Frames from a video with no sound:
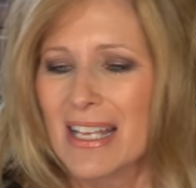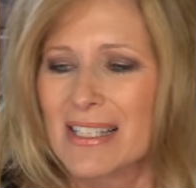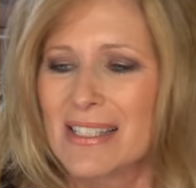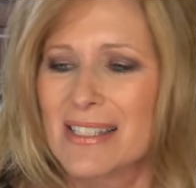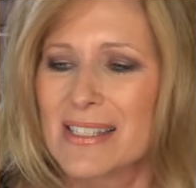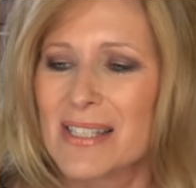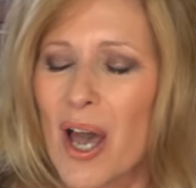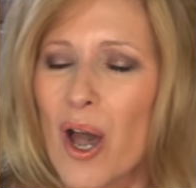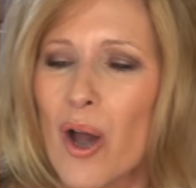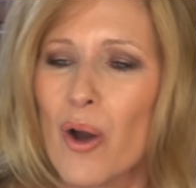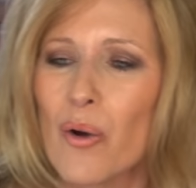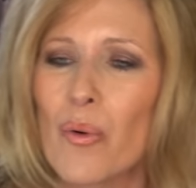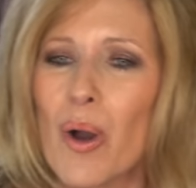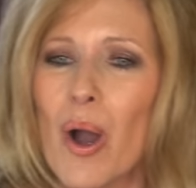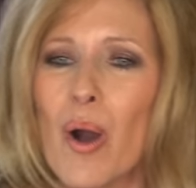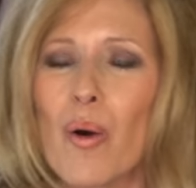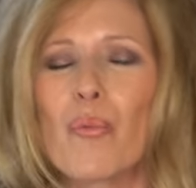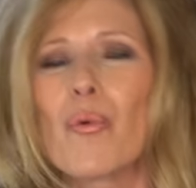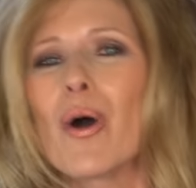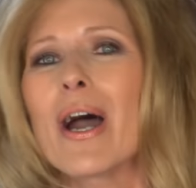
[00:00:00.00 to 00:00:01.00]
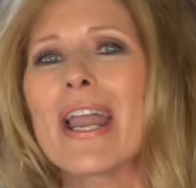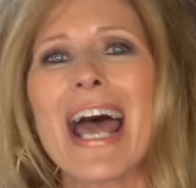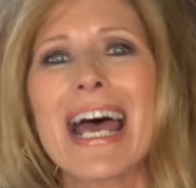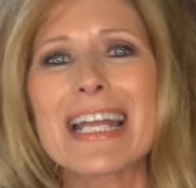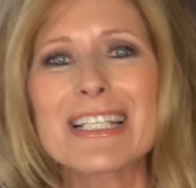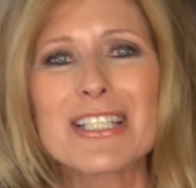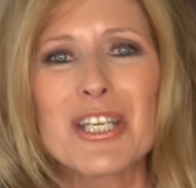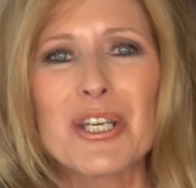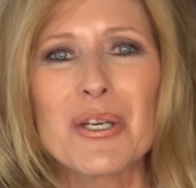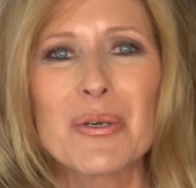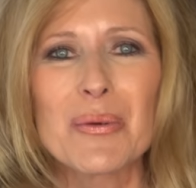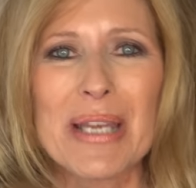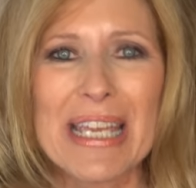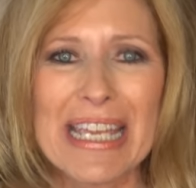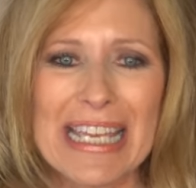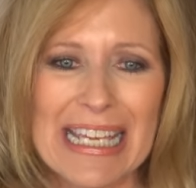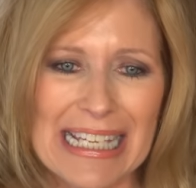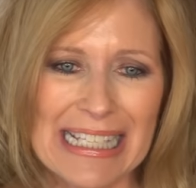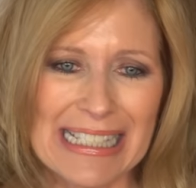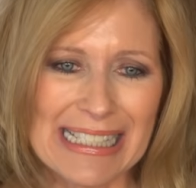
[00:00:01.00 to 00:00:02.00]
So what I do
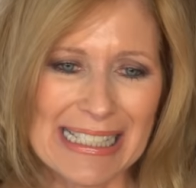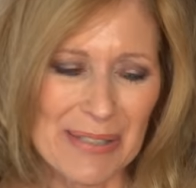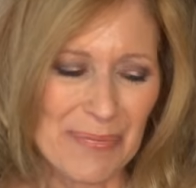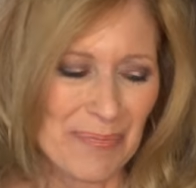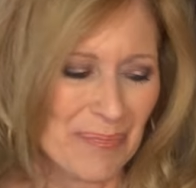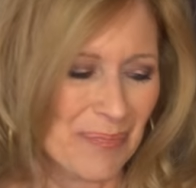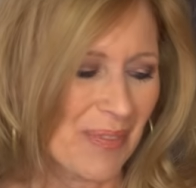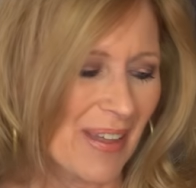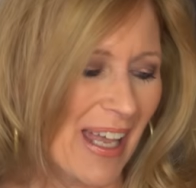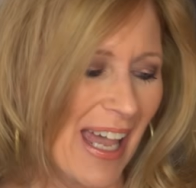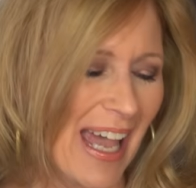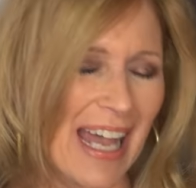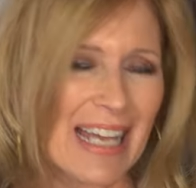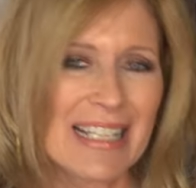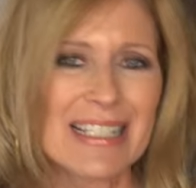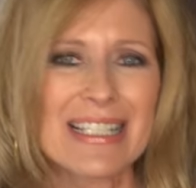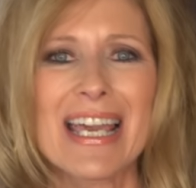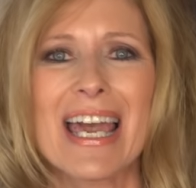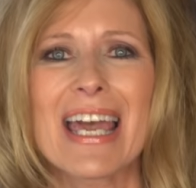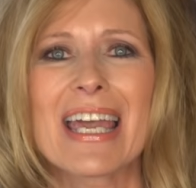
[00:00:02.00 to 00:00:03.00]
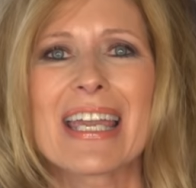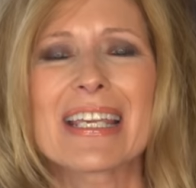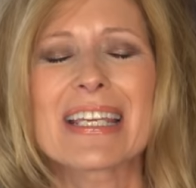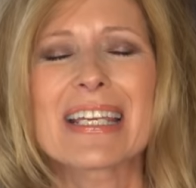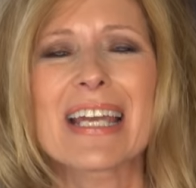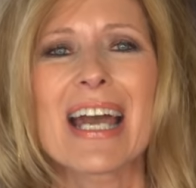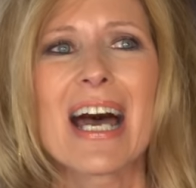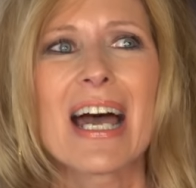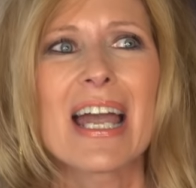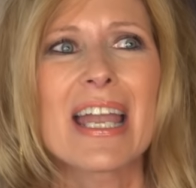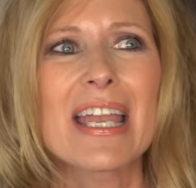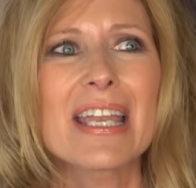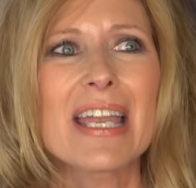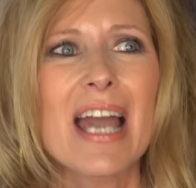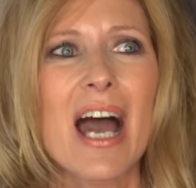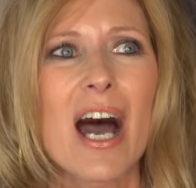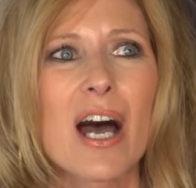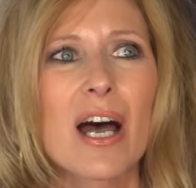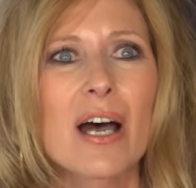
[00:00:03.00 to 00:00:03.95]
is I take I